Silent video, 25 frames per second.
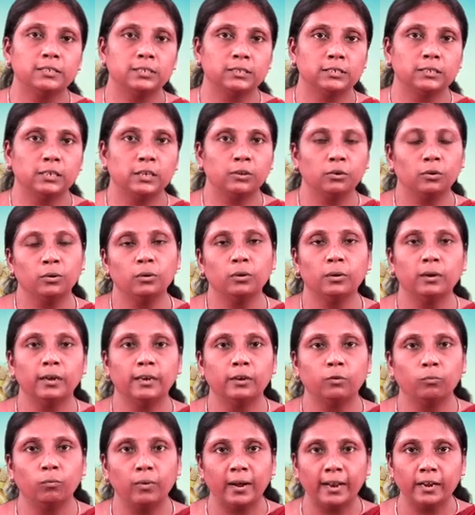is you know
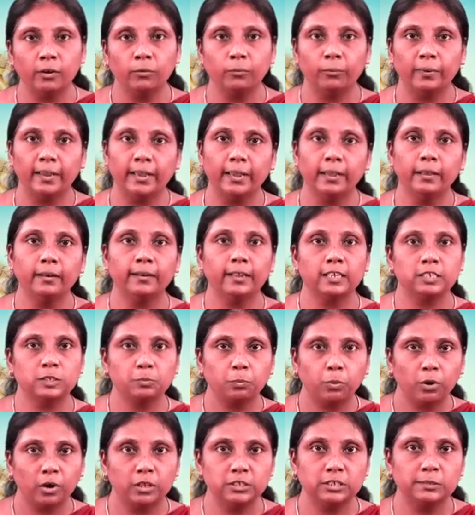in one way
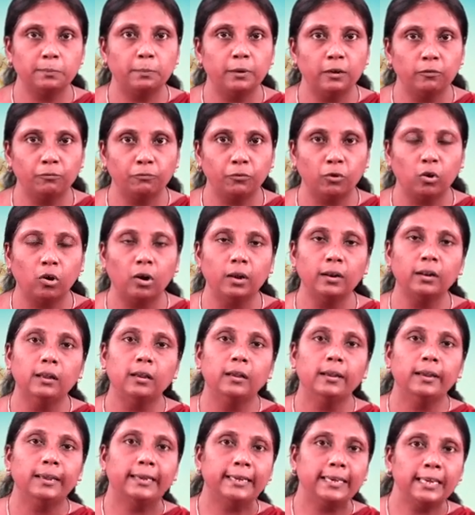responsible for
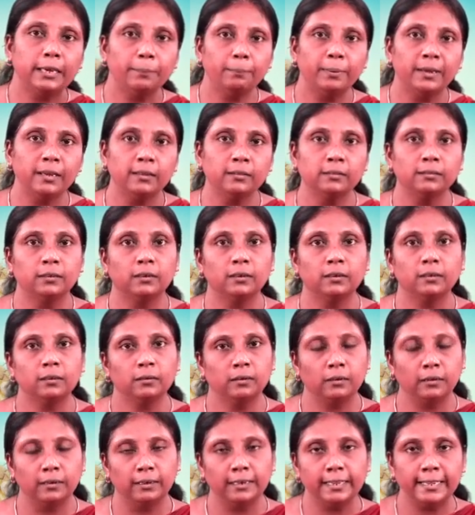keeping
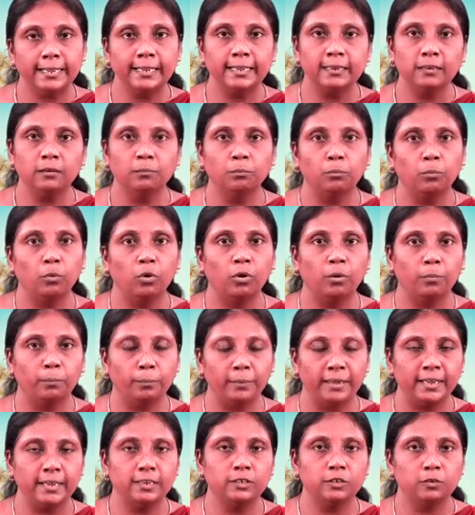the lean mo
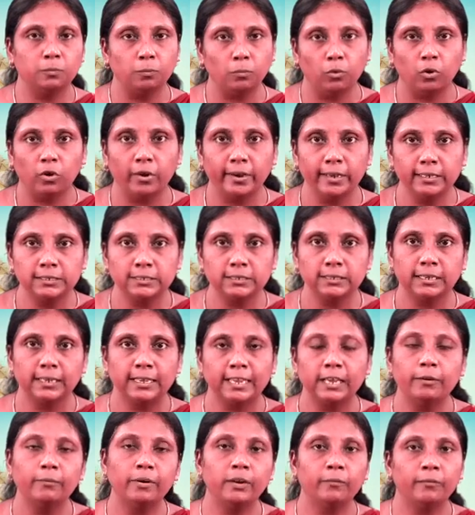meat moist
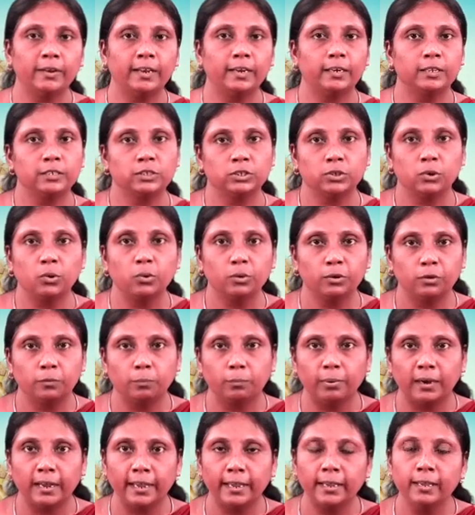even when it is
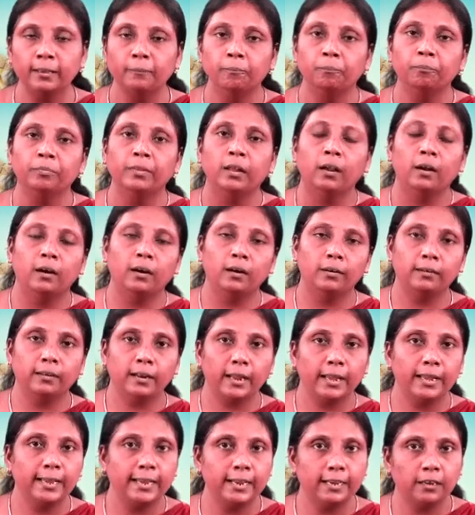cooked by uh,
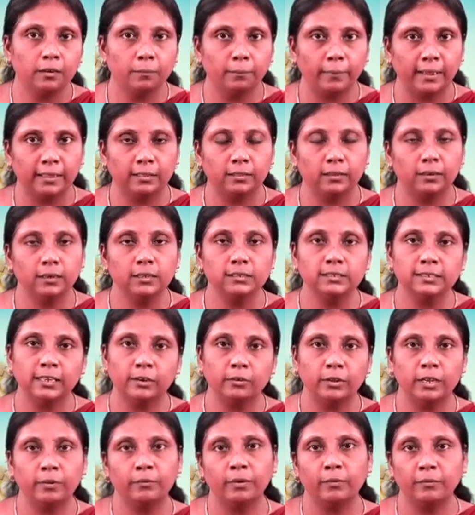dry heat methods
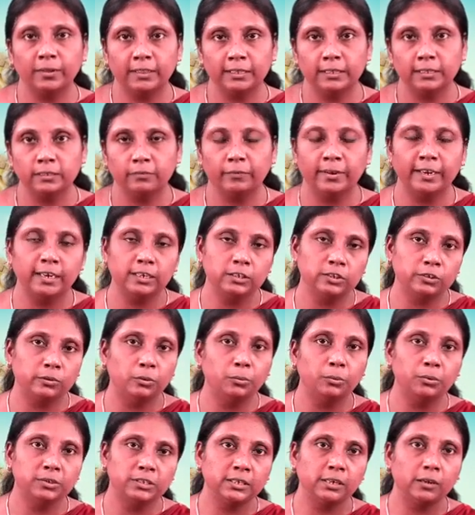and even when, the, when it's
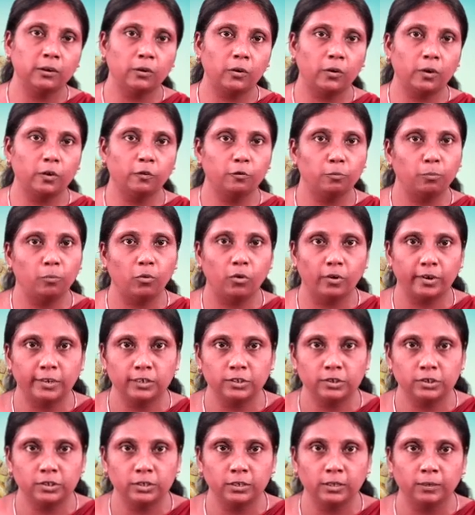losing a lot of
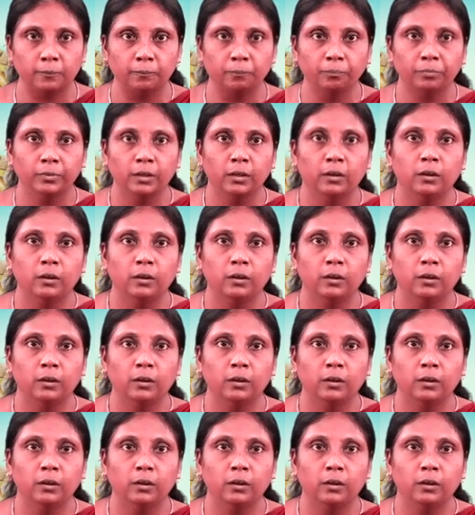moisture.